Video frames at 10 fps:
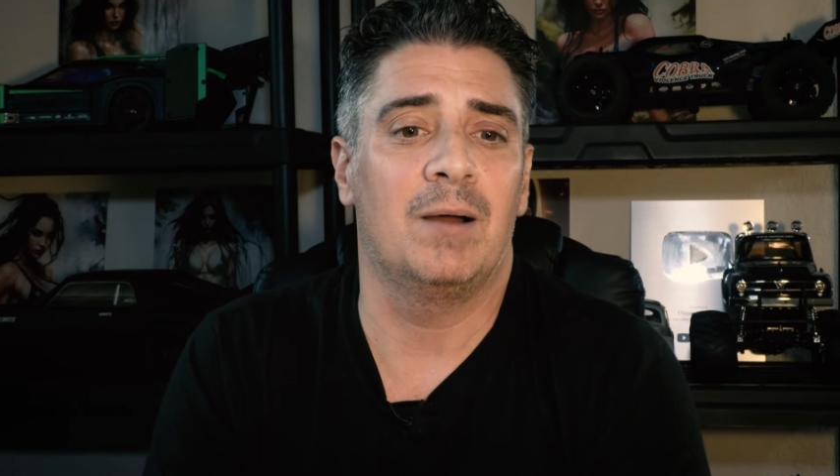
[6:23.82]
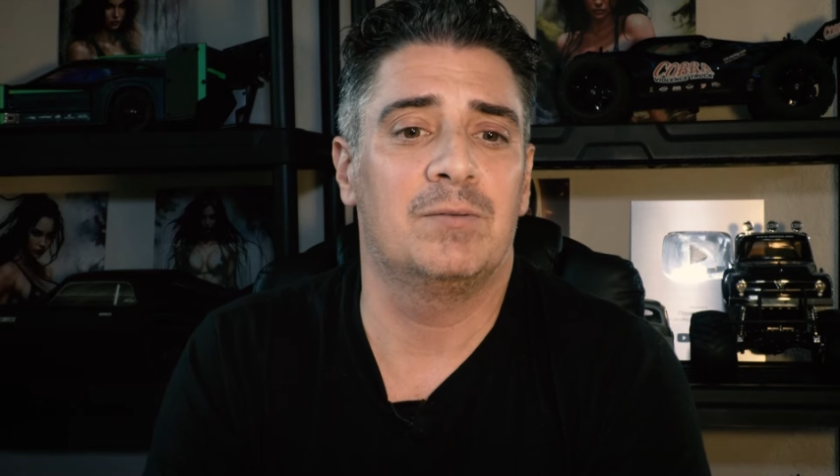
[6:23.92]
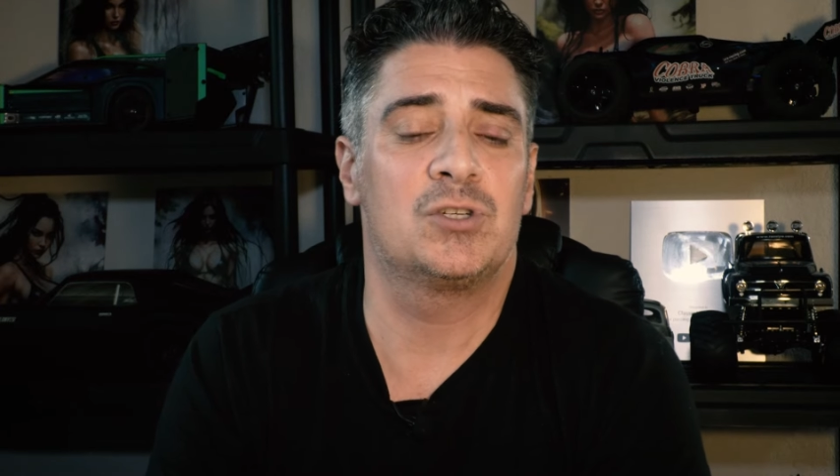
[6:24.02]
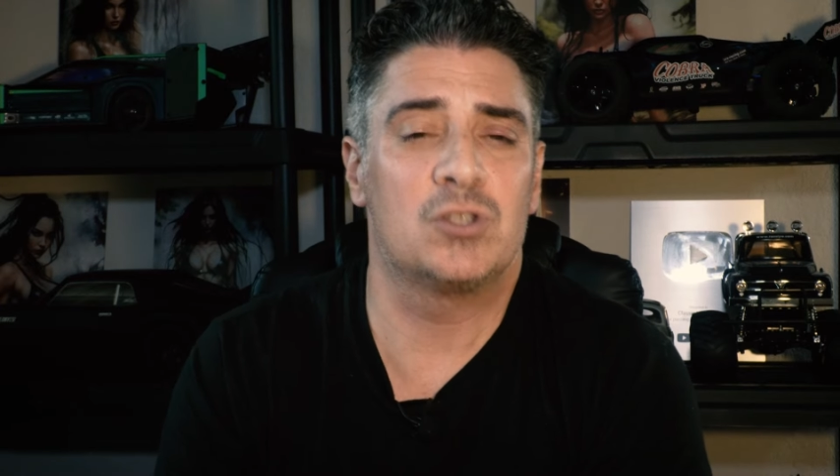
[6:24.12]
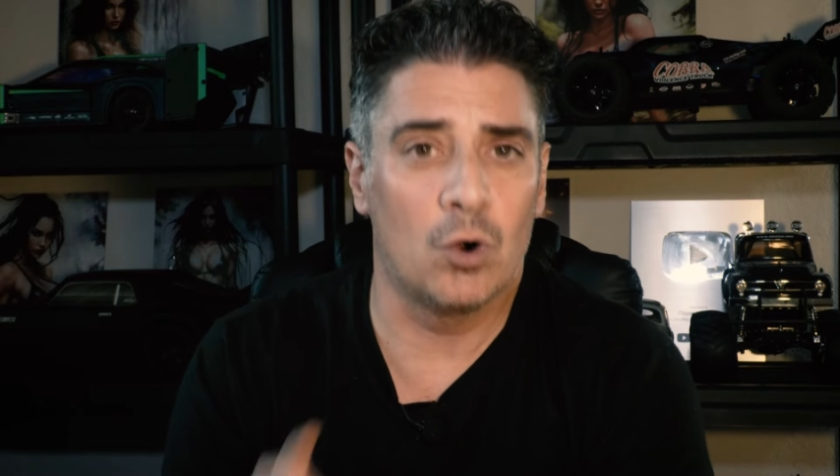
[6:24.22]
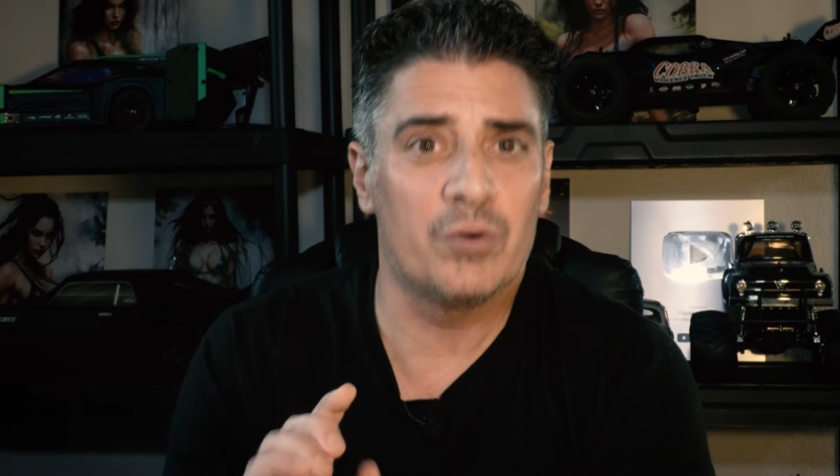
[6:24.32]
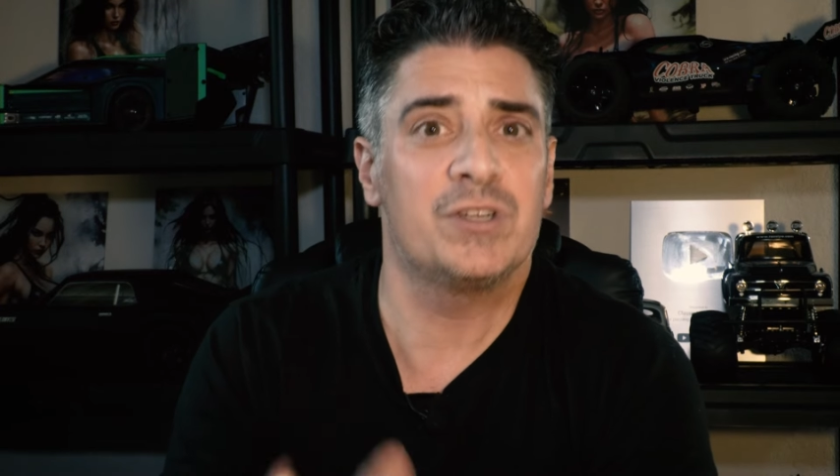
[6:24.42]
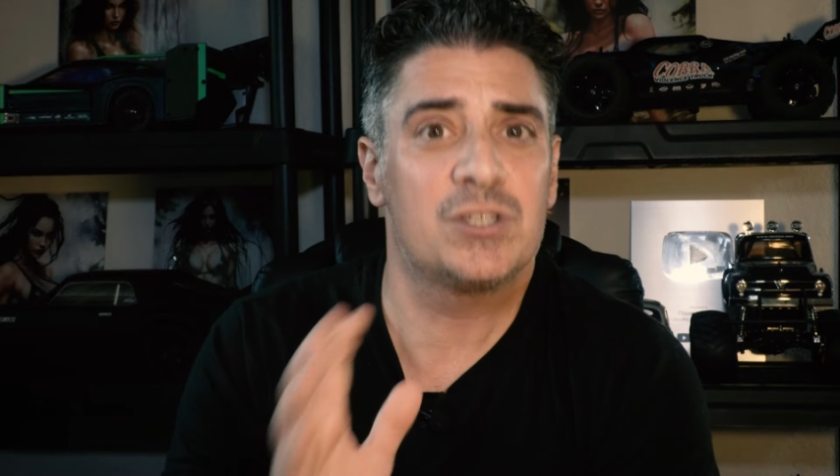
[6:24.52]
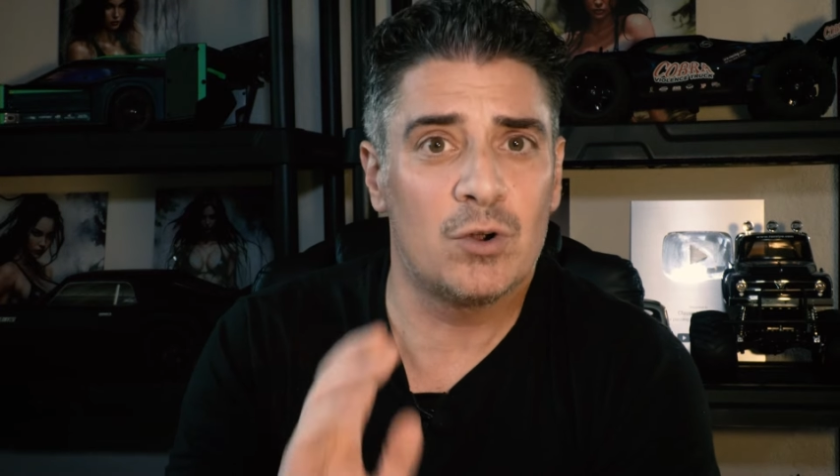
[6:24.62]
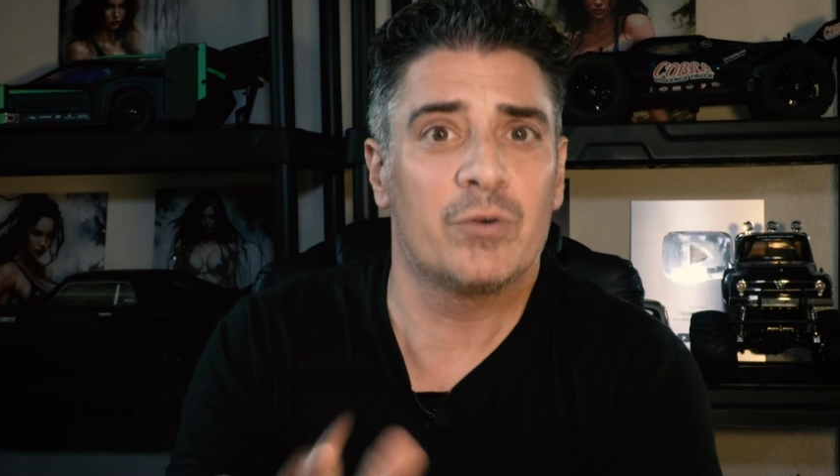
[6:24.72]

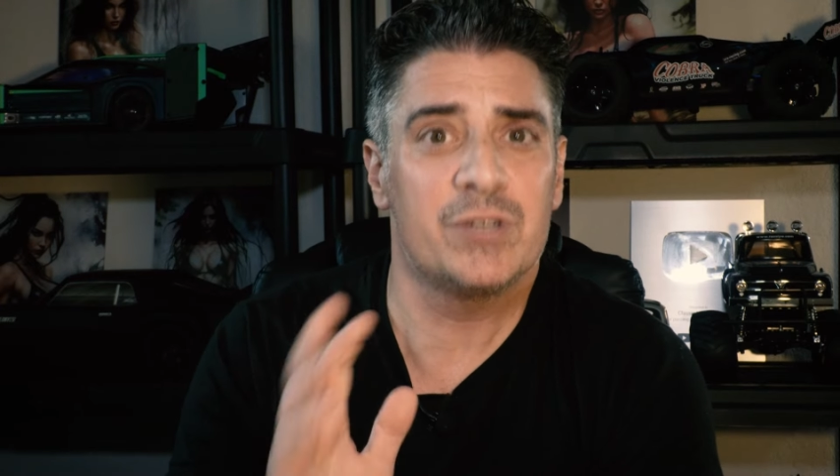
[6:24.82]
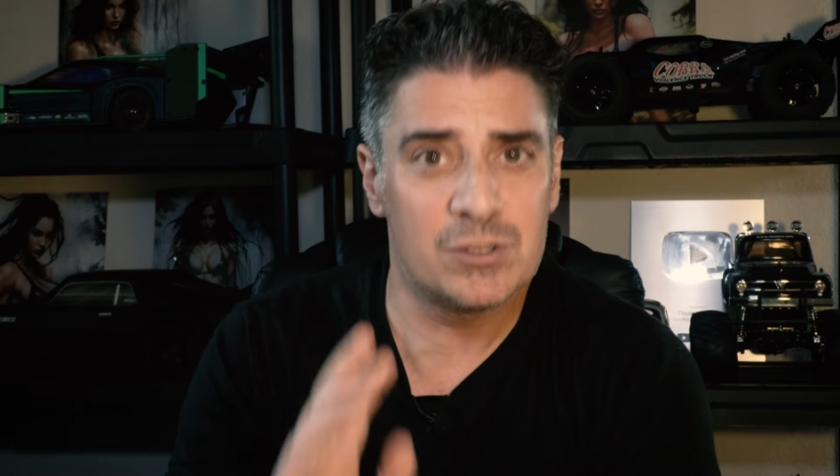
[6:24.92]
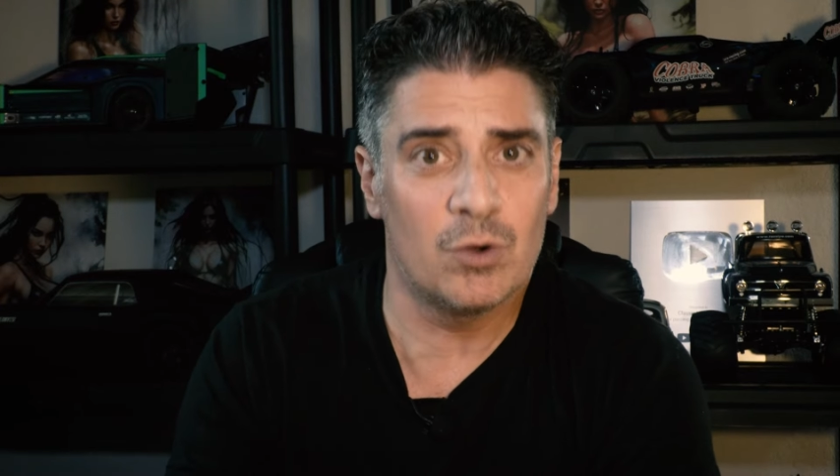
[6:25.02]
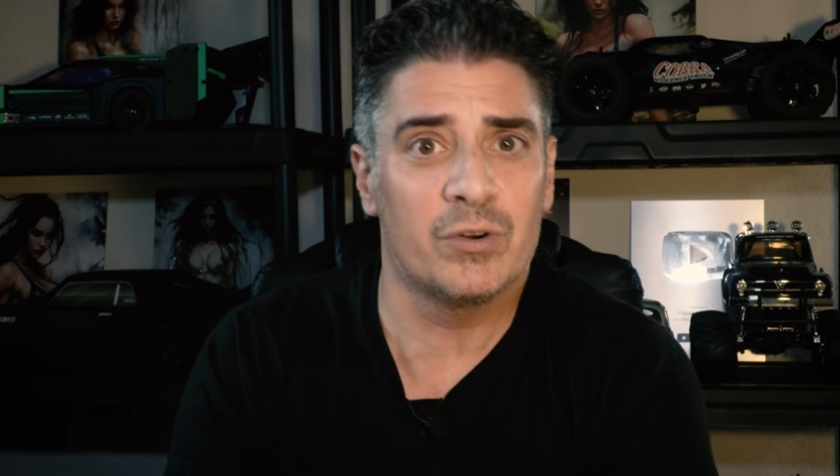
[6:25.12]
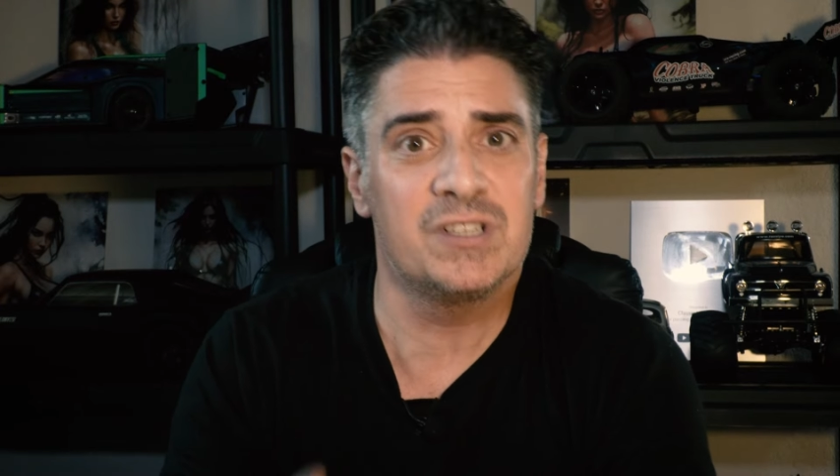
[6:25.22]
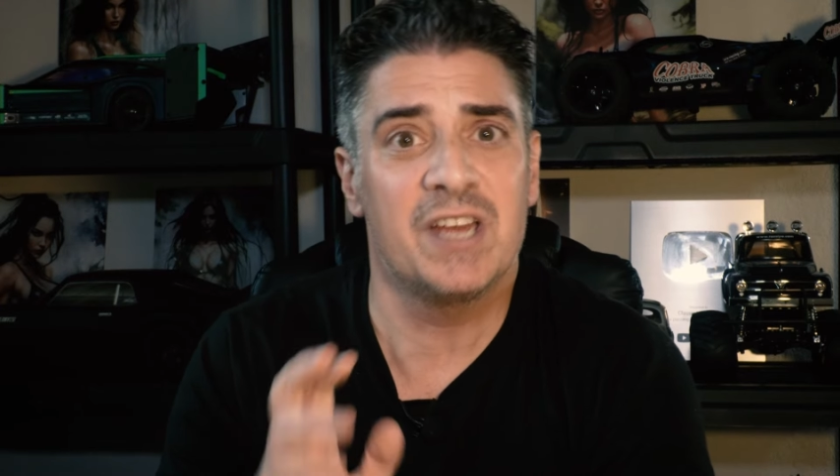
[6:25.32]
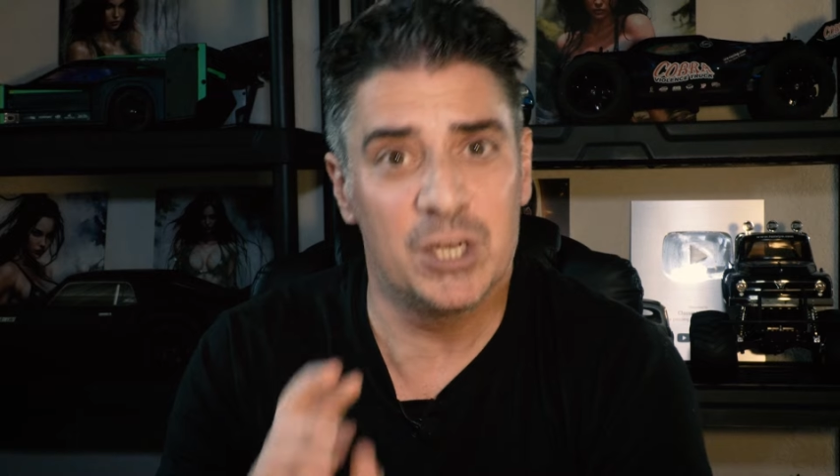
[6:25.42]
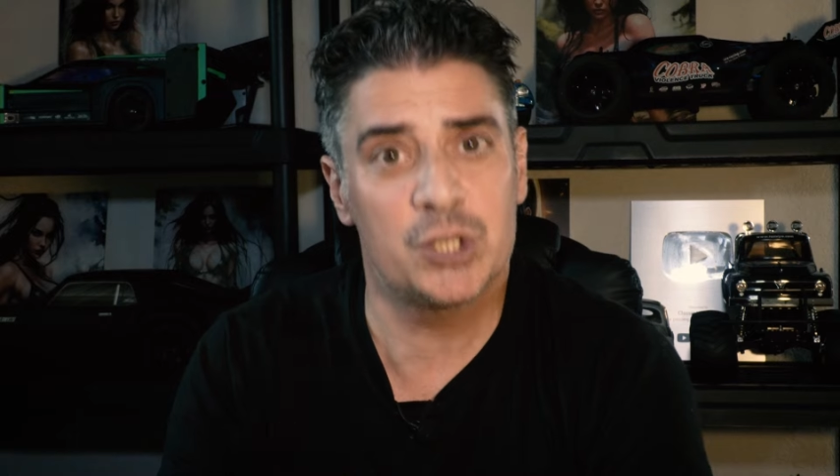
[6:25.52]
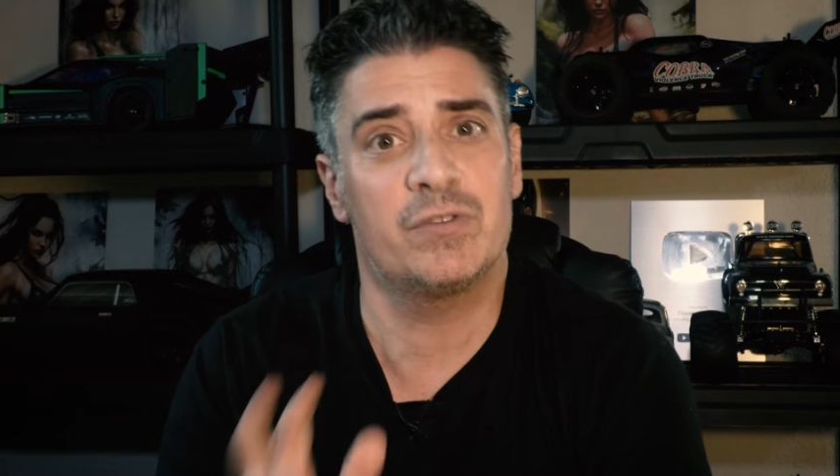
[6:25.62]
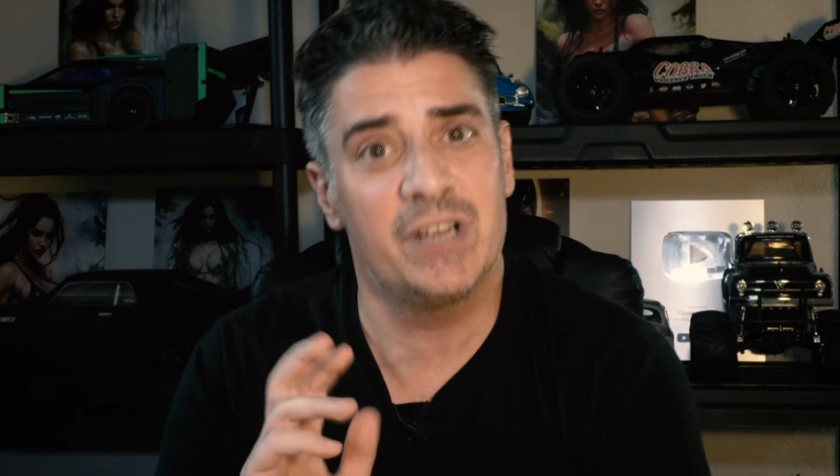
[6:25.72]
Stories,
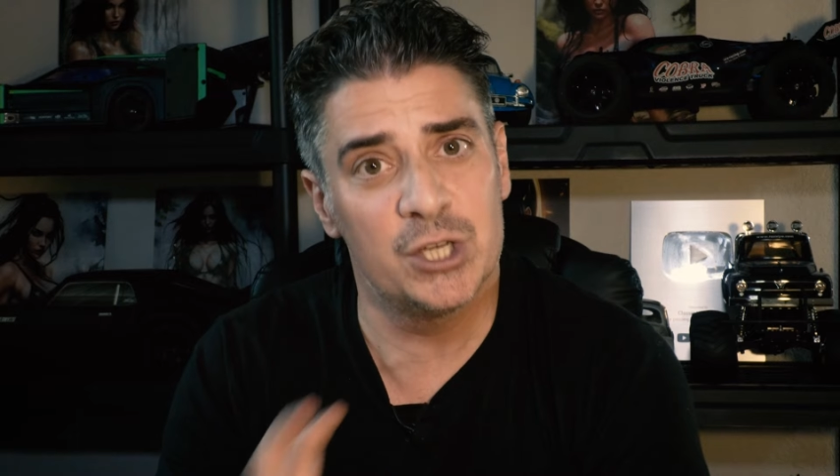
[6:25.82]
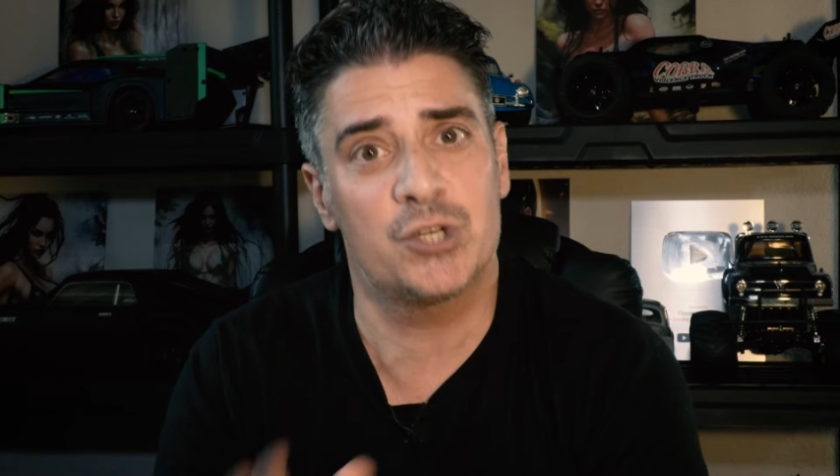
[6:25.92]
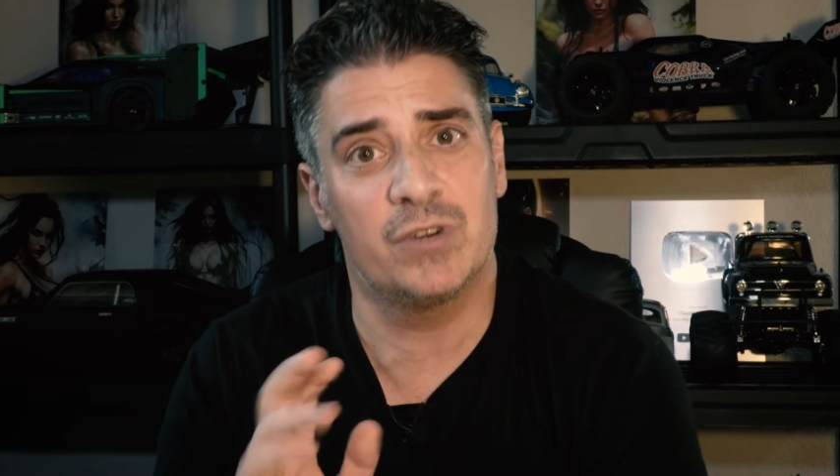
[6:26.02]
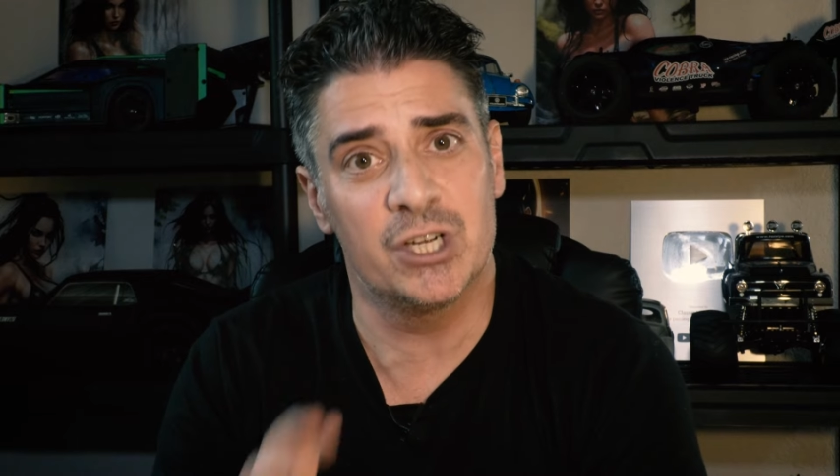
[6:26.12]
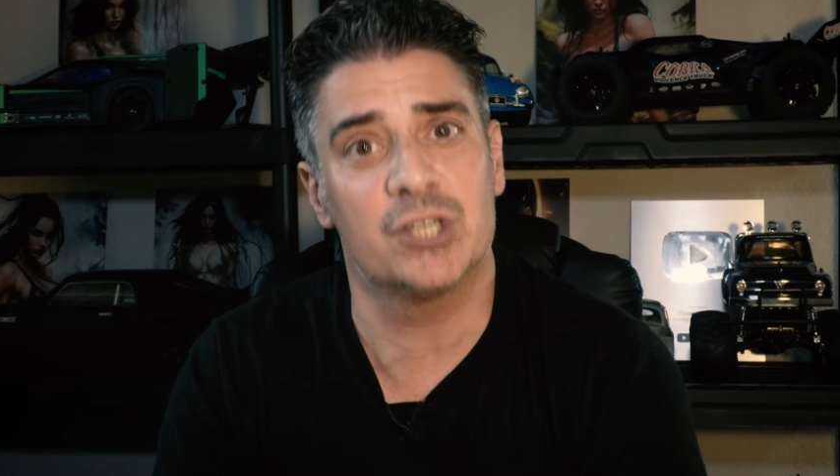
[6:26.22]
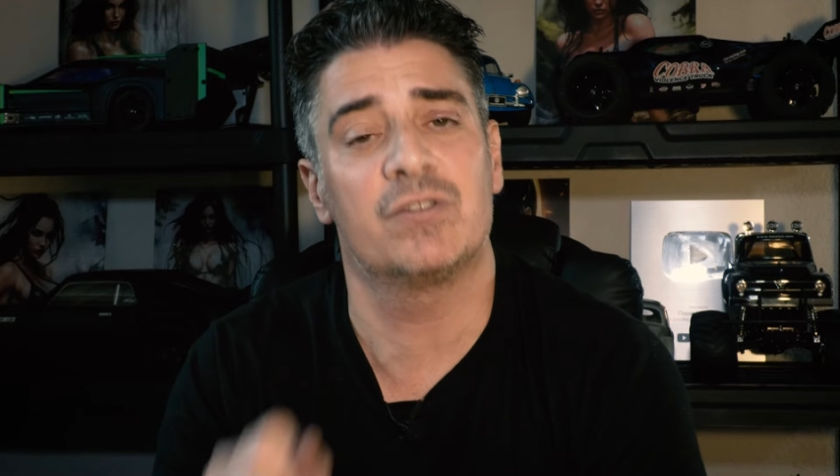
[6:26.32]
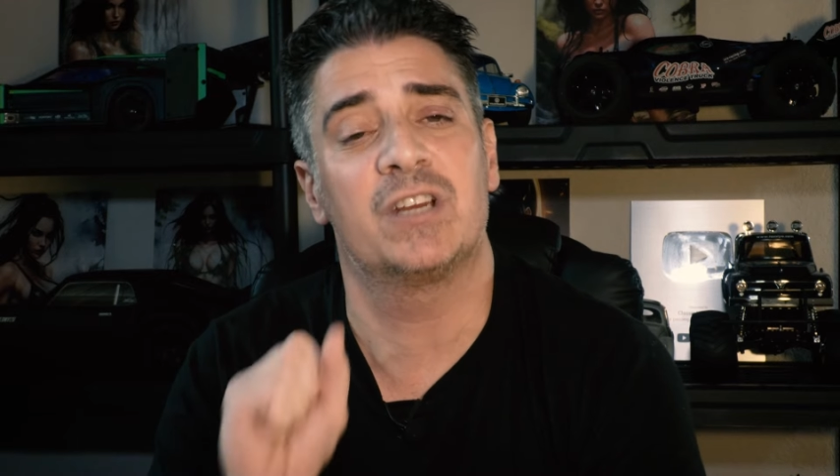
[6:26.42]
history.